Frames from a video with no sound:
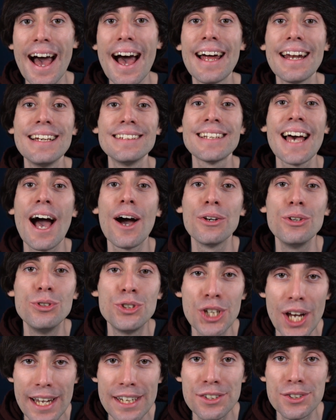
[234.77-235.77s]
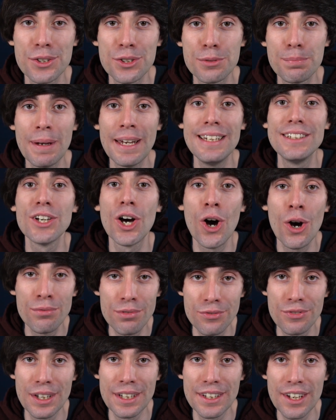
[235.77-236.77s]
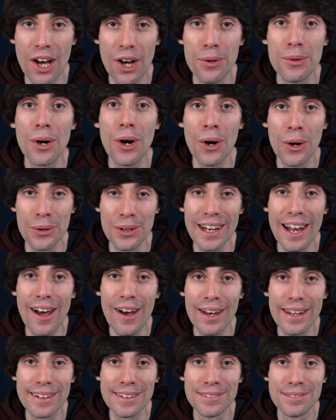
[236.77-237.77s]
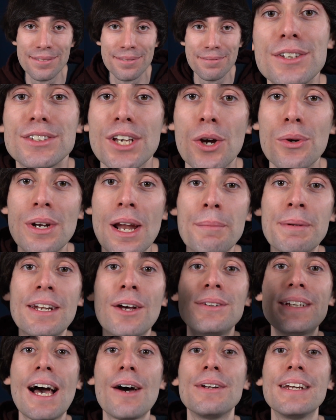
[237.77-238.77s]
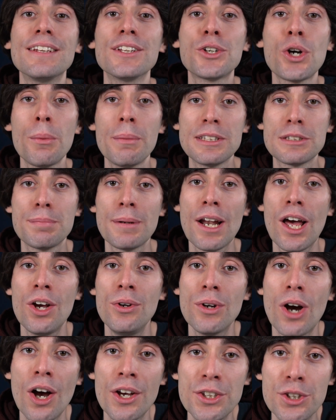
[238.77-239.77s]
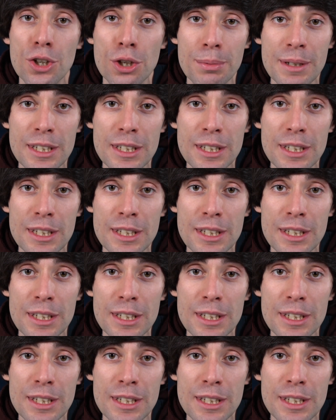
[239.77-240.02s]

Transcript: that is how you change the speed of a video online. So let me know down in the comments below, are you going